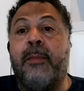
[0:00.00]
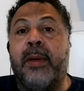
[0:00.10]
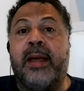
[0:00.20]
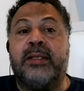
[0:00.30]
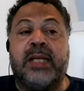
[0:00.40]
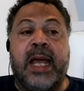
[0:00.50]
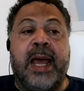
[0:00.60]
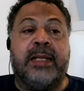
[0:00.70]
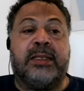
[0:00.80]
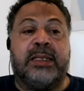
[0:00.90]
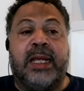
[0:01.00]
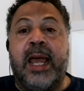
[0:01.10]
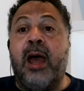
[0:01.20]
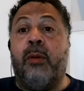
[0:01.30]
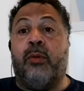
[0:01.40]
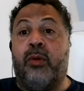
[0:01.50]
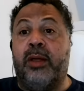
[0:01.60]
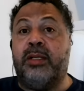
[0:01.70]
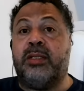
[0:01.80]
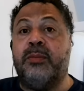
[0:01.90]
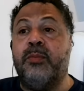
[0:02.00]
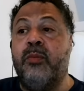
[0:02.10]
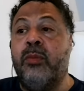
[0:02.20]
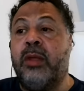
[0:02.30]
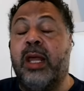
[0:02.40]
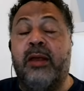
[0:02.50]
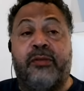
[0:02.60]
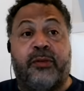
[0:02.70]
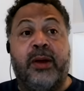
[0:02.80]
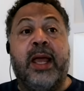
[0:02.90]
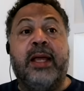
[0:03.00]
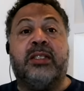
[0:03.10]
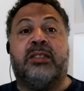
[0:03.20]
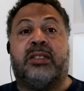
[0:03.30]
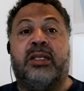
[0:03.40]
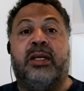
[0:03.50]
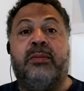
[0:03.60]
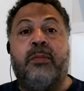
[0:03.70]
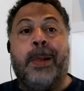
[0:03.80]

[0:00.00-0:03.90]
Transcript: begs as the Cowboys in free agency